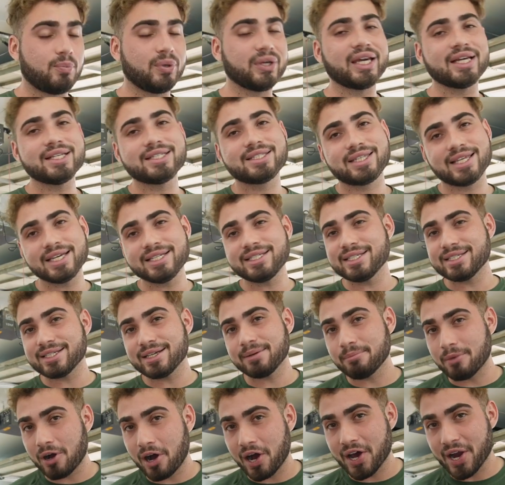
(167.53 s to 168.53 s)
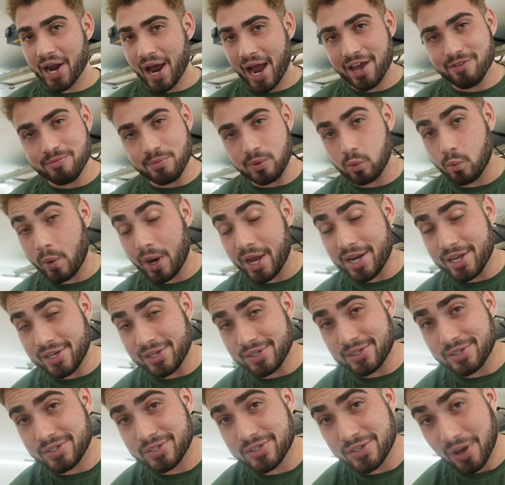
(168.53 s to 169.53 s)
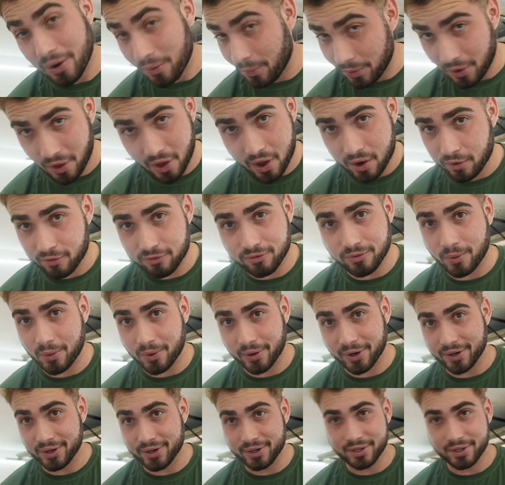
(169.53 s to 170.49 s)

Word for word: because this is a mod I've been waiting so long for.